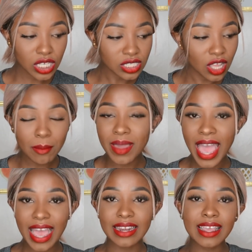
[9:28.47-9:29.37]
is not
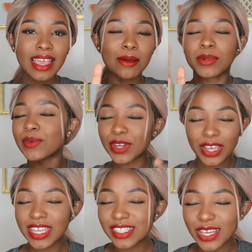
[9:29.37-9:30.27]
bad, but we're
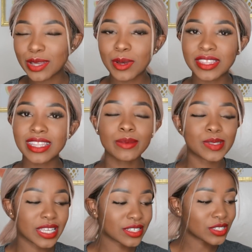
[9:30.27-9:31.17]
not here to talk about the
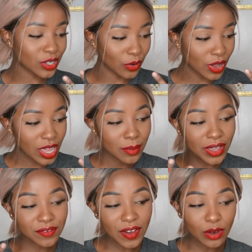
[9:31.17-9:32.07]
lipstick. So
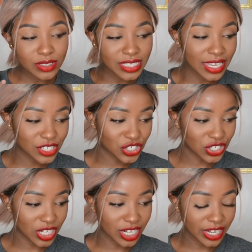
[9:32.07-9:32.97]
my
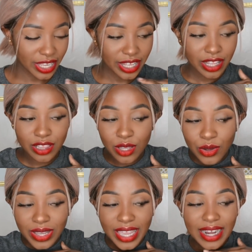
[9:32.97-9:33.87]
foundation,
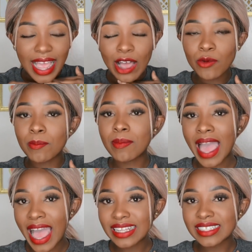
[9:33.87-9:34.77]
look at how
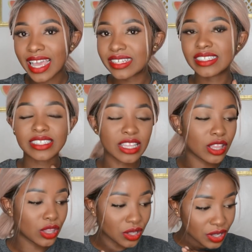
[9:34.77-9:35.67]
matte I
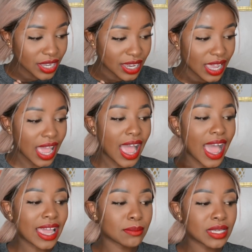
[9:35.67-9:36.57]
still look.
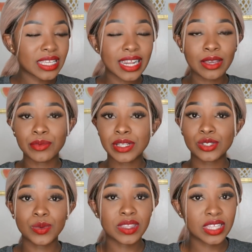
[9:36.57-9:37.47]
I mean, I
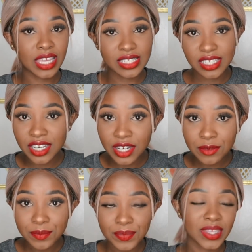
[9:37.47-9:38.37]
went to a theater,